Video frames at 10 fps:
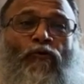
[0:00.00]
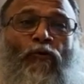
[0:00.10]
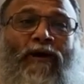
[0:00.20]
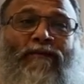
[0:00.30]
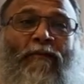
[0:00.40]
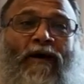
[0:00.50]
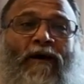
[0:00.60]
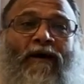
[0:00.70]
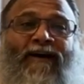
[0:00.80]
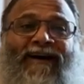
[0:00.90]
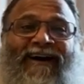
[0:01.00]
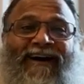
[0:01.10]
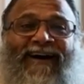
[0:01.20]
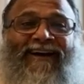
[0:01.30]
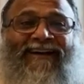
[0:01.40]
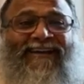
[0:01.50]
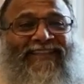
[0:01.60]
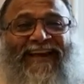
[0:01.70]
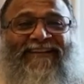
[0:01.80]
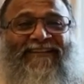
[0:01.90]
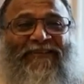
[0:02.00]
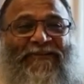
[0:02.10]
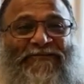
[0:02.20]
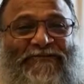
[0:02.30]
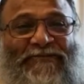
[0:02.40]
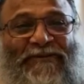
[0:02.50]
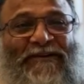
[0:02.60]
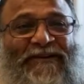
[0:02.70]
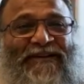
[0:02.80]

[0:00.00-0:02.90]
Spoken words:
to know Atma. That is not true.